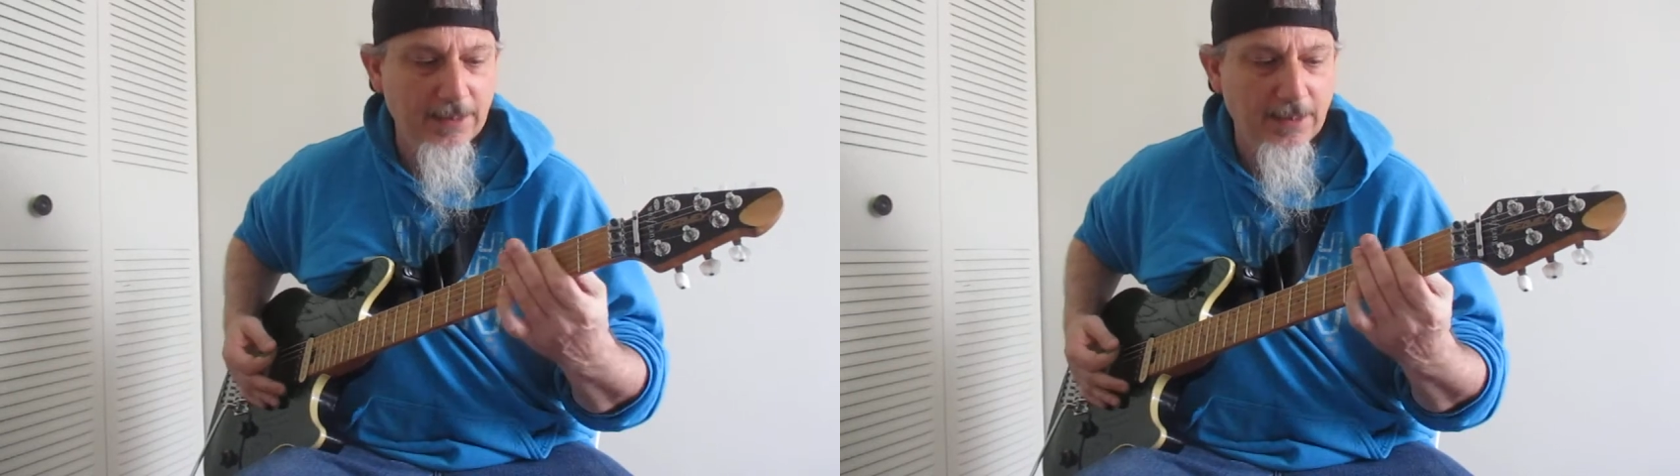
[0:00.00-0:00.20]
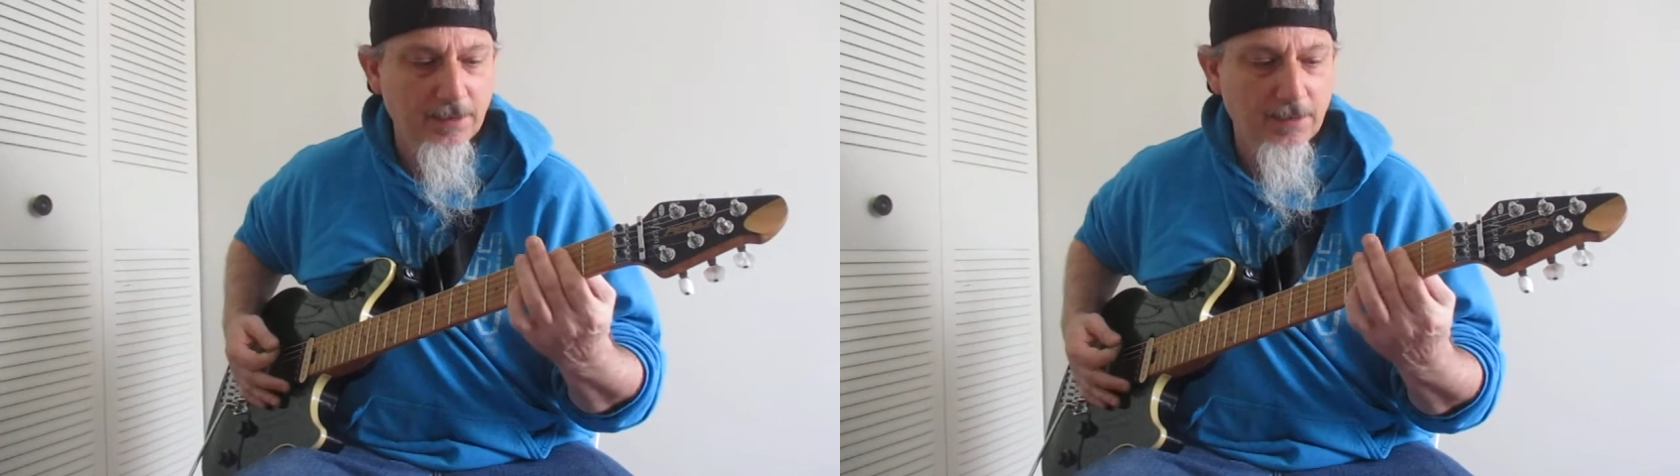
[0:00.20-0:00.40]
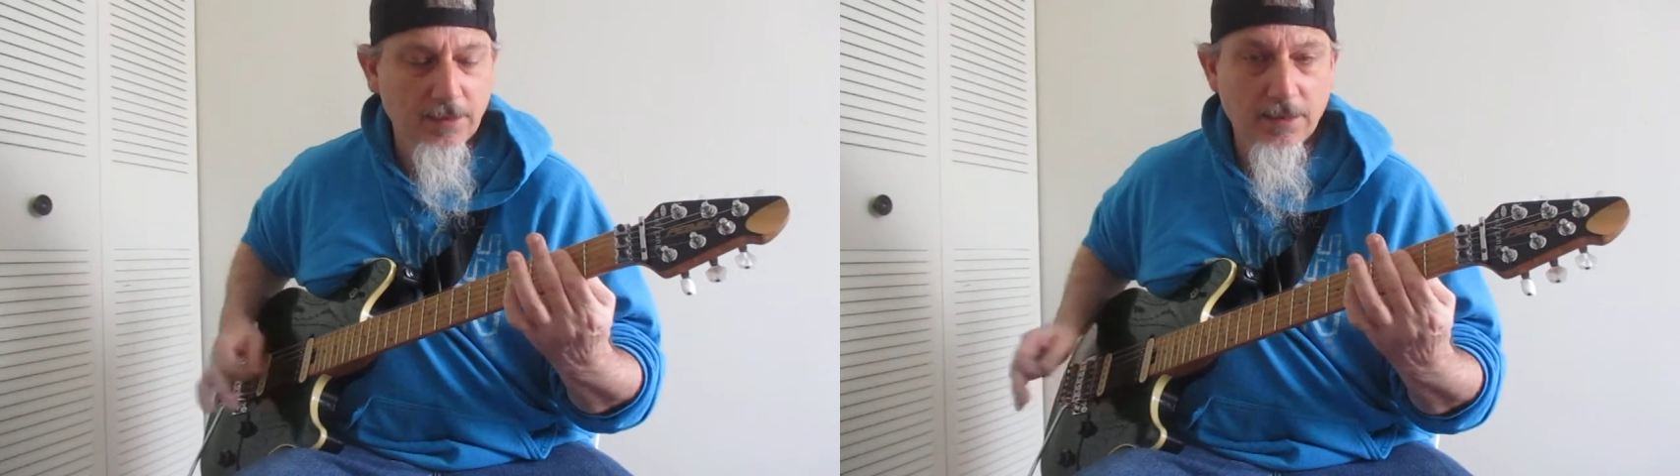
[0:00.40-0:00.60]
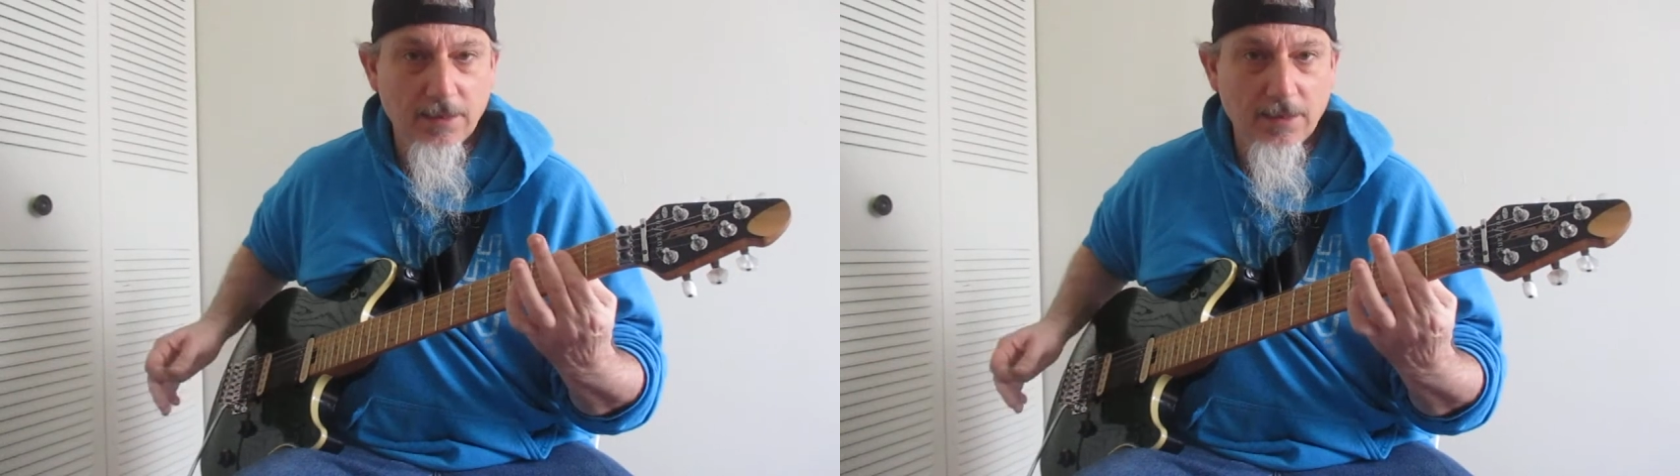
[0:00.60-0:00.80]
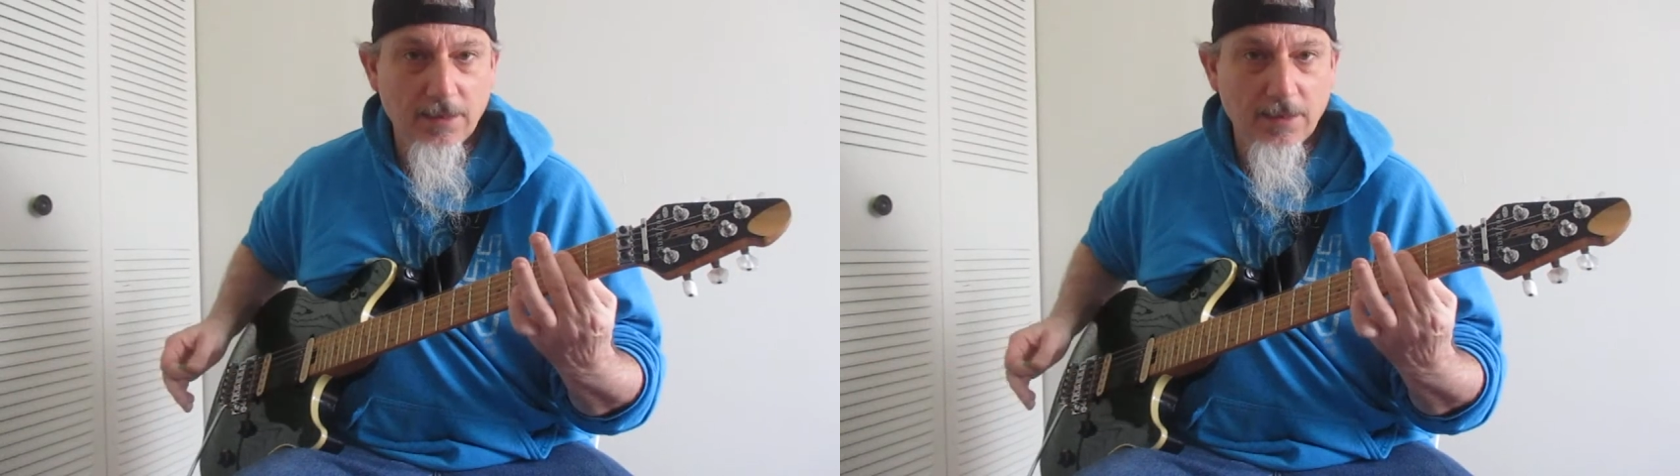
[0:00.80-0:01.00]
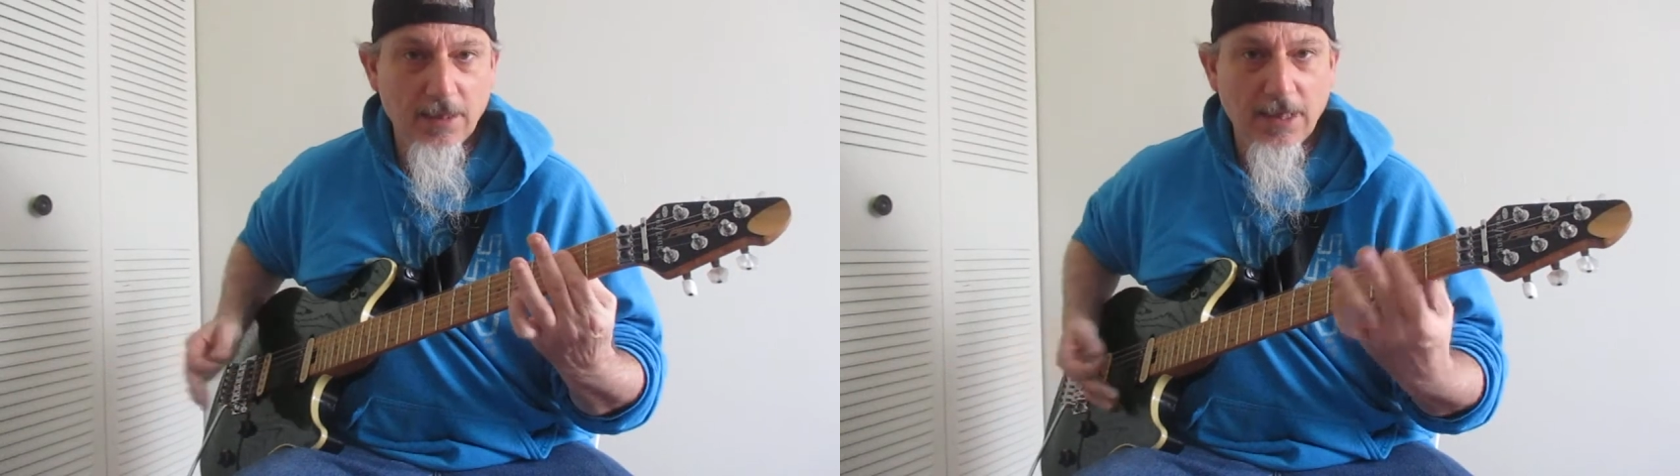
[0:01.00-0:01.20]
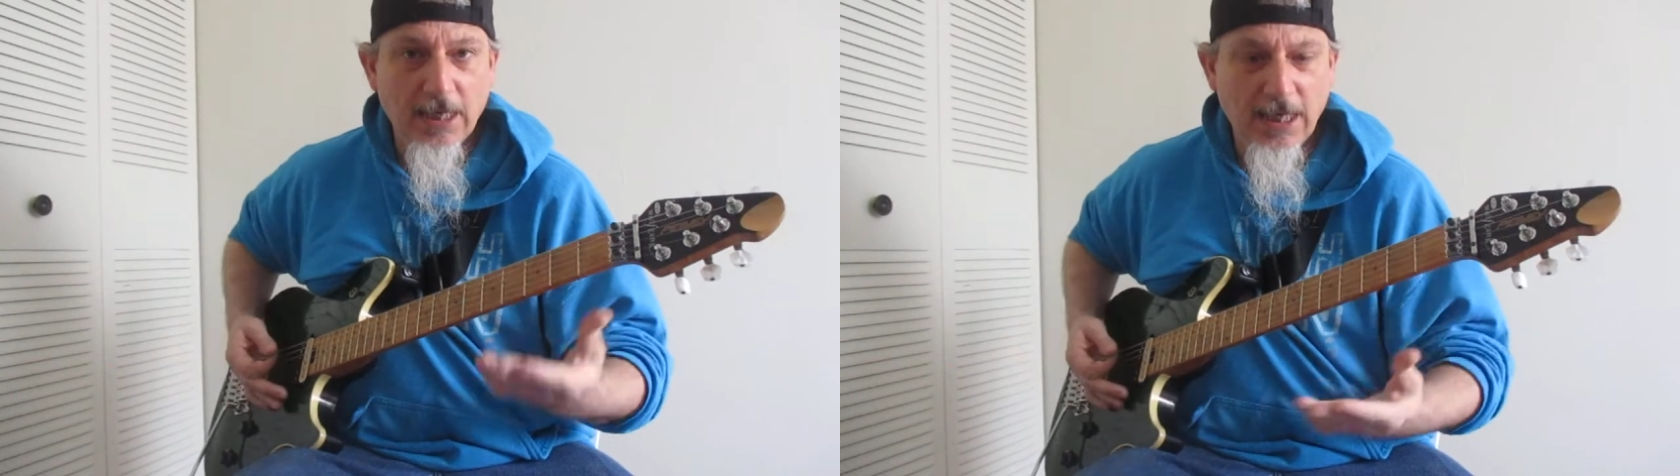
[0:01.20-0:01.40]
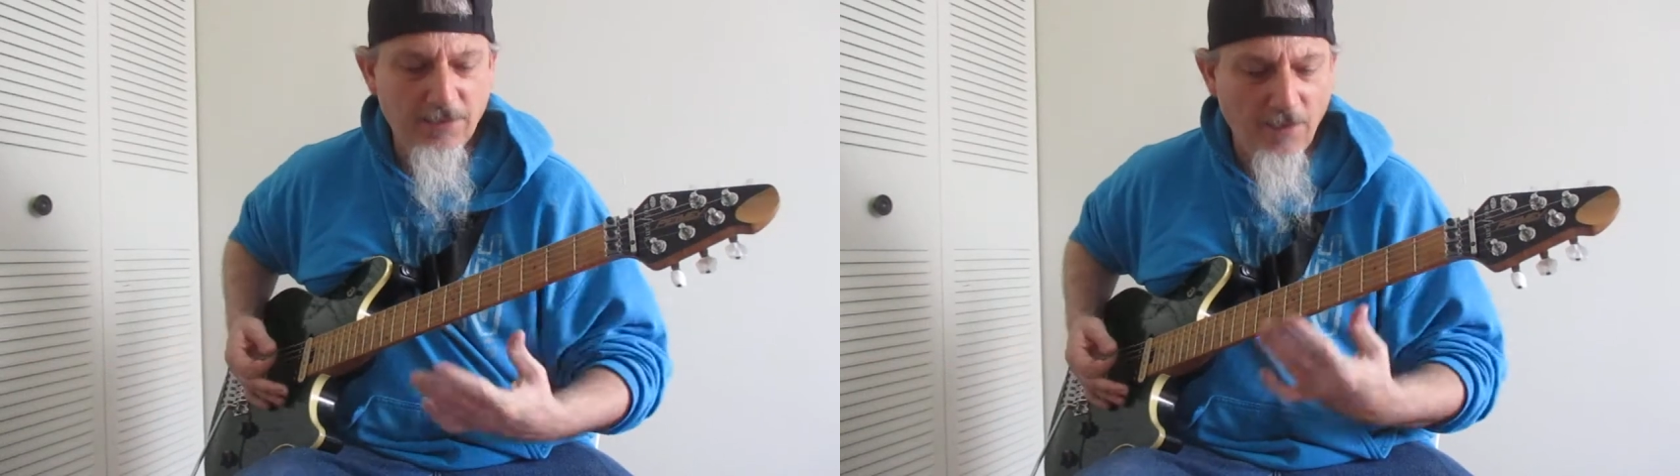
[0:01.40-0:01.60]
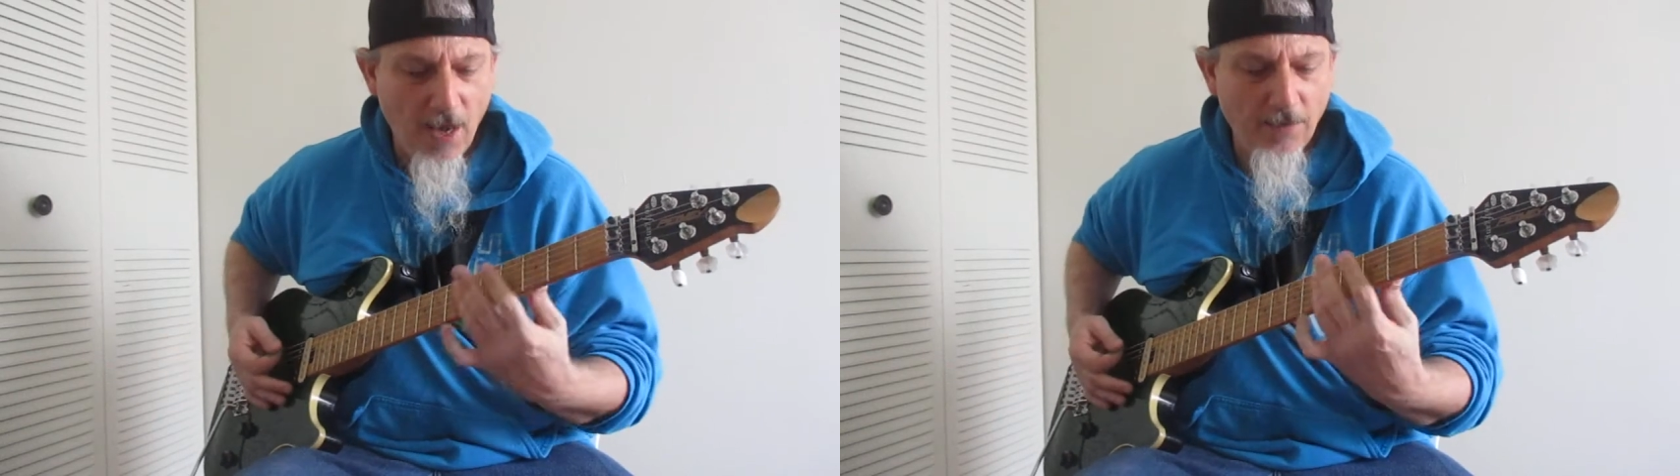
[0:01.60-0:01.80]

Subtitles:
the E5.